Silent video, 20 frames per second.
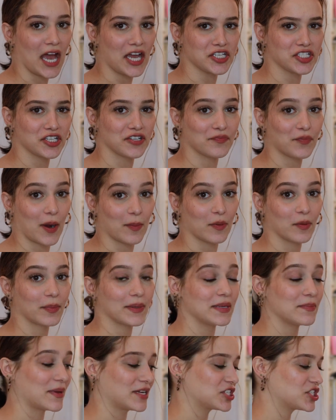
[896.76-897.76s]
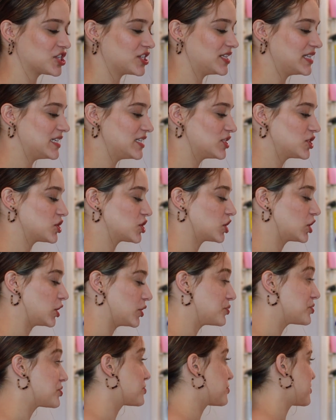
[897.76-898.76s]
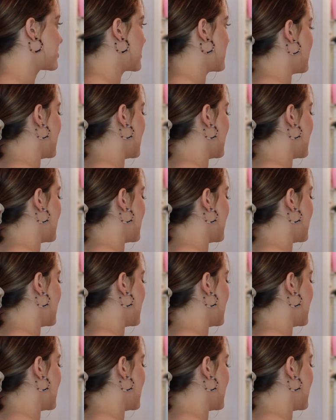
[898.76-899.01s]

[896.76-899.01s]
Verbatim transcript: I should have probably mentioned these closer to the